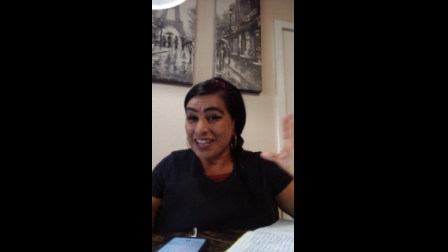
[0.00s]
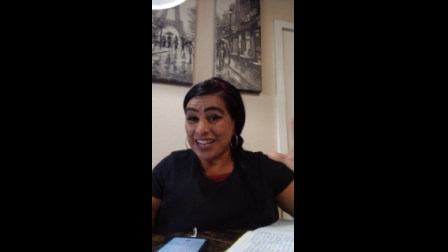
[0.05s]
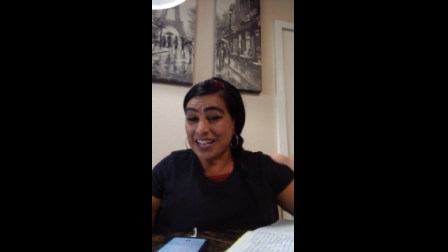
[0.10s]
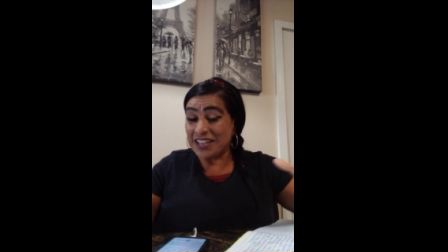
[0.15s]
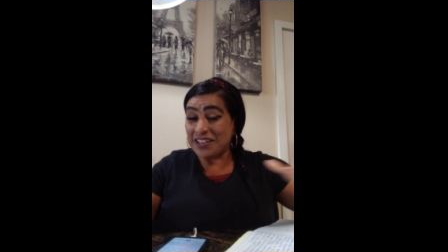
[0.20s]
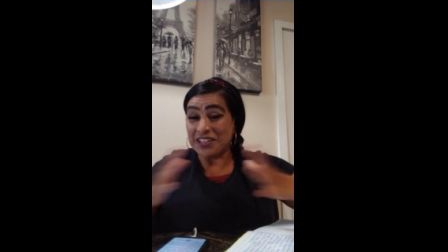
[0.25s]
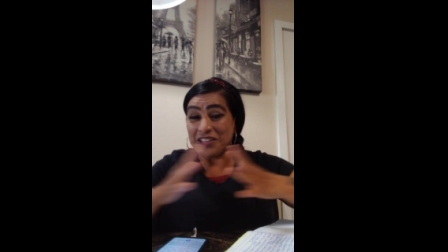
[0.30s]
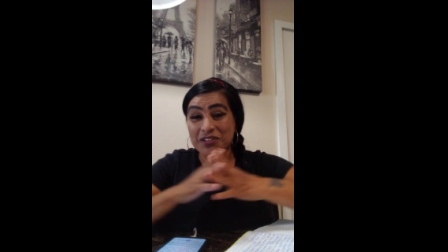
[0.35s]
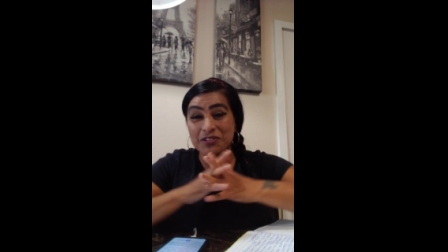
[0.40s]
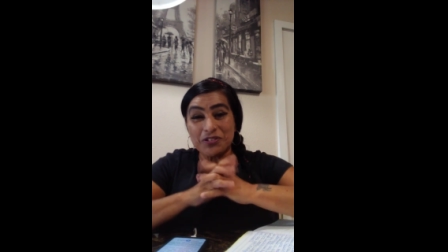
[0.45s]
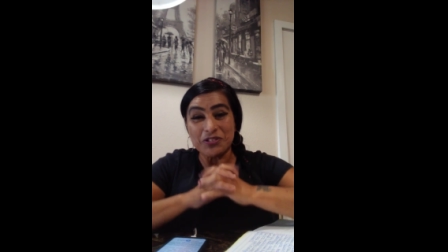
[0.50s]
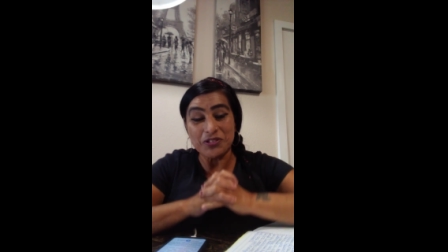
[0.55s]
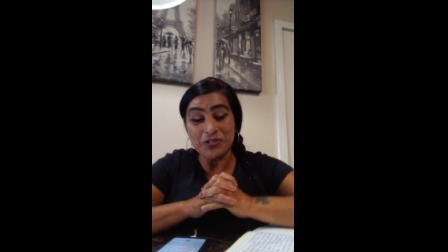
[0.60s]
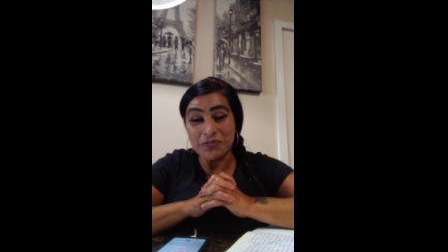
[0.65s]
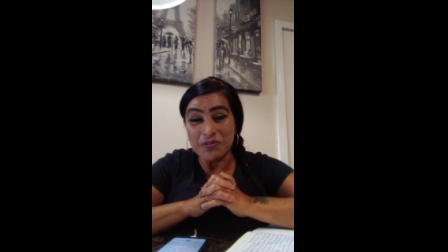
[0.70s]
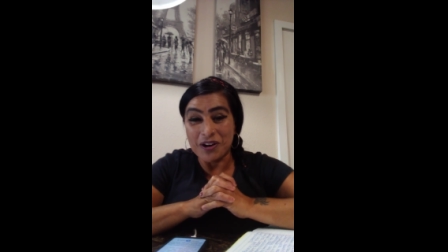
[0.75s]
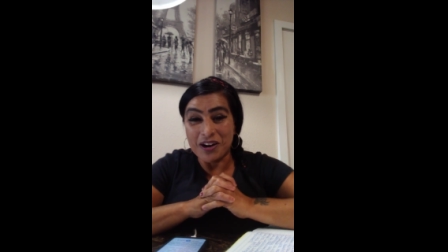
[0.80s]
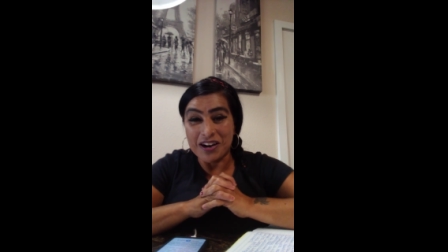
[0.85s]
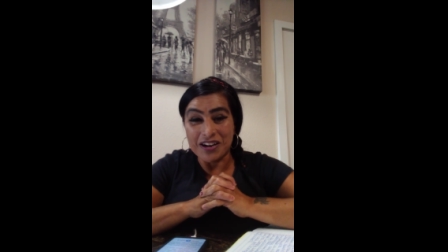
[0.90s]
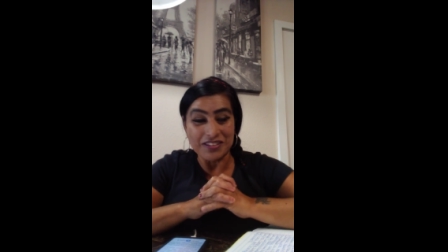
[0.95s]
And here
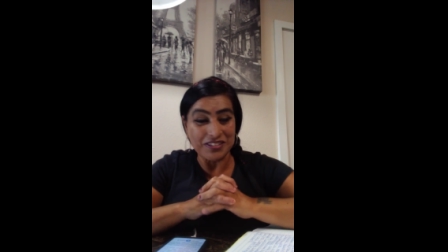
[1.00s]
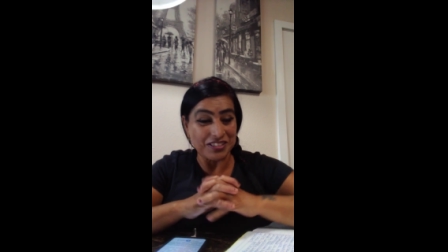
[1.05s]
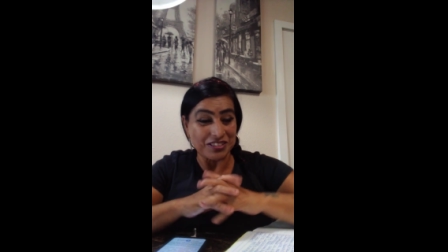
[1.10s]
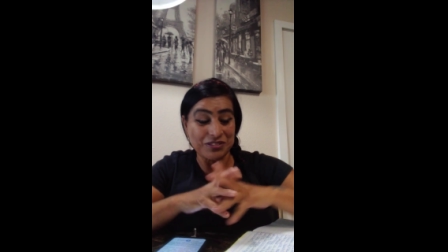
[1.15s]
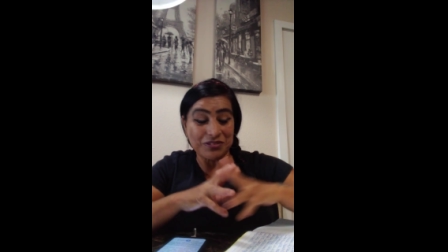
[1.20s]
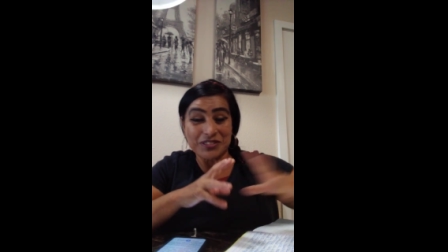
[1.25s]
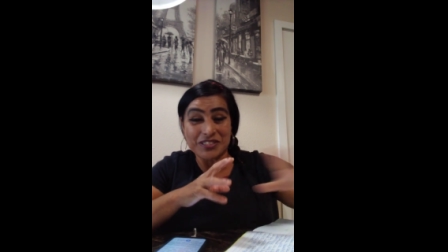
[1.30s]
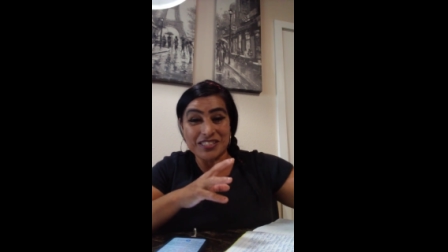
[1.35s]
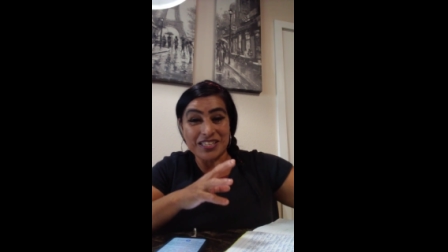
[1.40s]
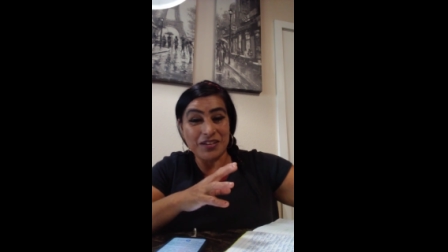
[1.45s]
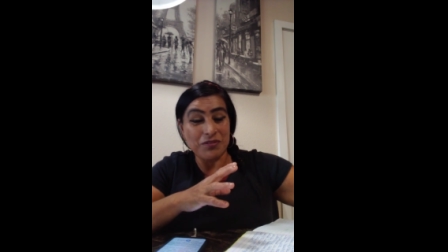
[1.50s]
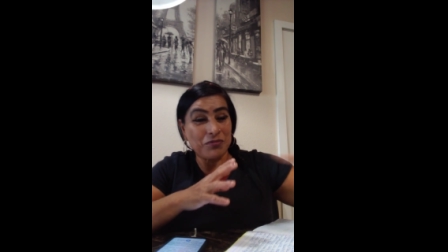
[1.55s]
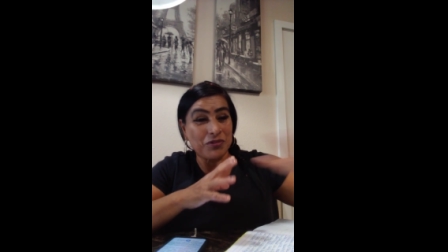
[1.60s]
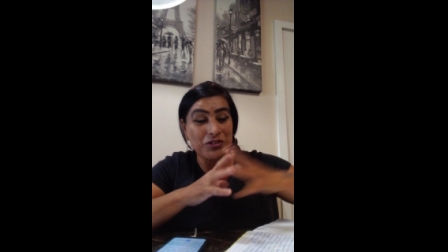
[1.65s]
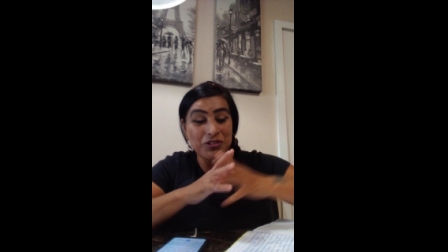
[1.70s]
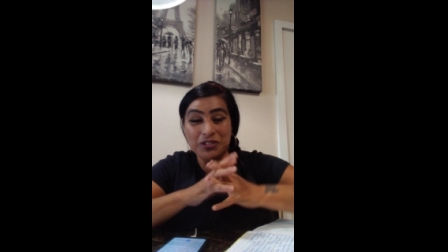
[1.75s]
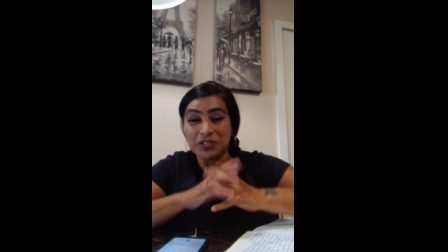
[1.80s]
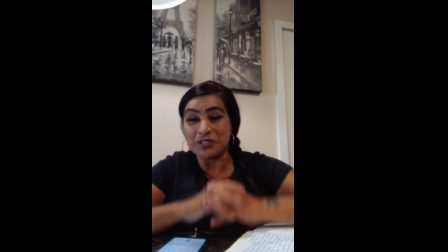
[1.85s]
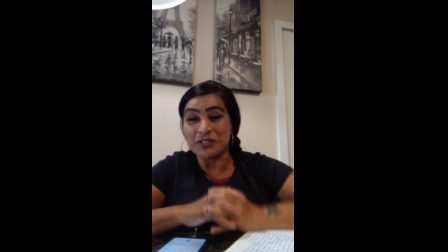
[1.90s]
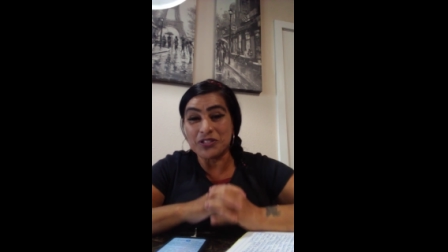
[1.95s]
you are. That's it saying,
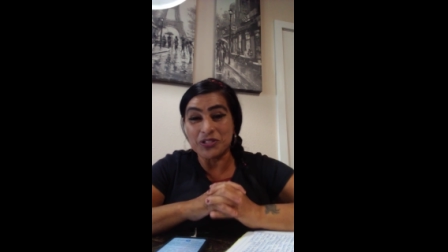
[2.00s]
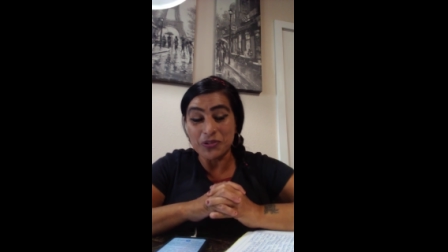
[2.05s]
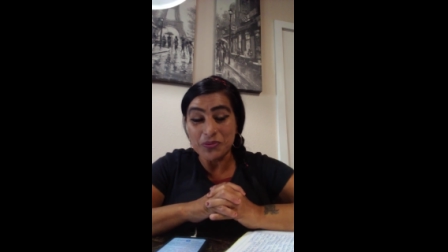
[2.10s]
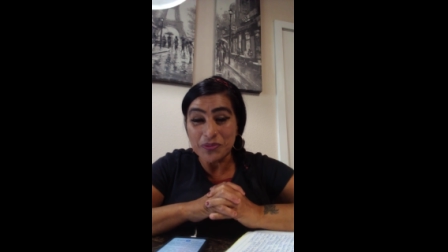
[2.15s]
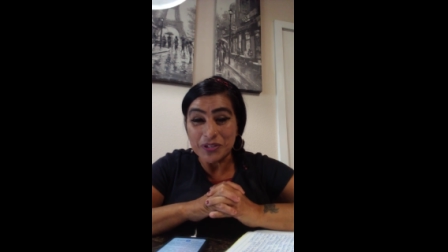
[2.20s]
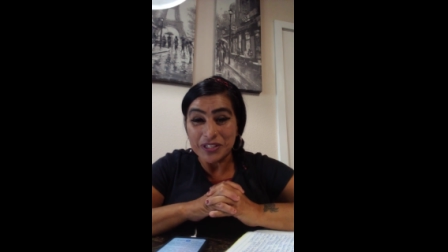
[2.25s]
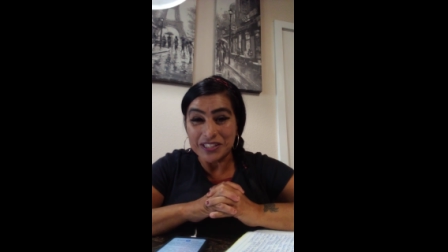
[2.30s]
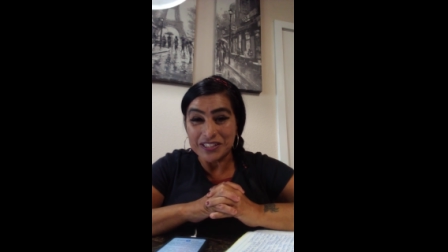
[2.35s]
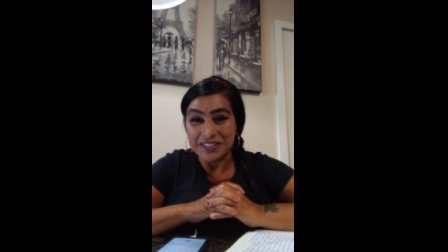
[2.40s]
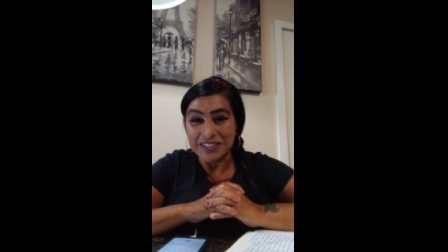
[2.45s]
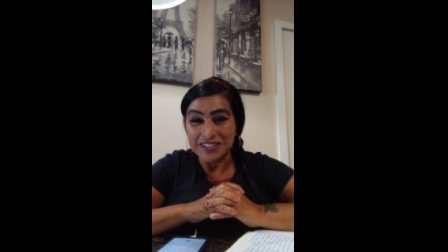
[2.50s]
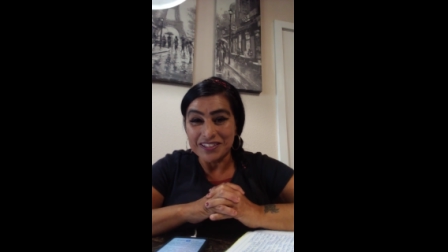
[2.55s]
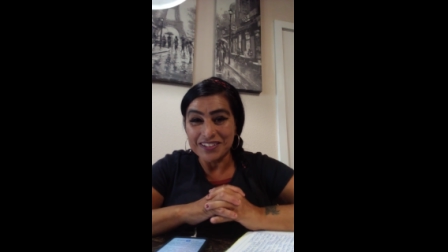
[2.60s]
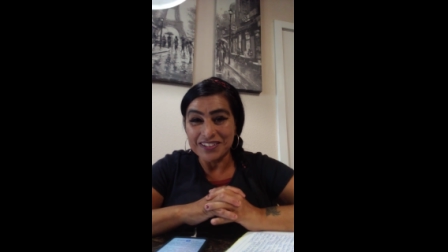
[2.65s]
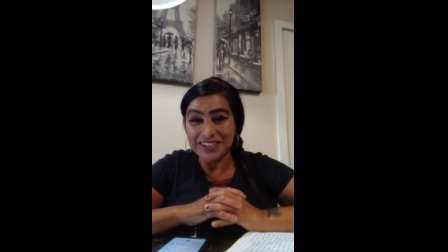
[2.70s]
what are you doing?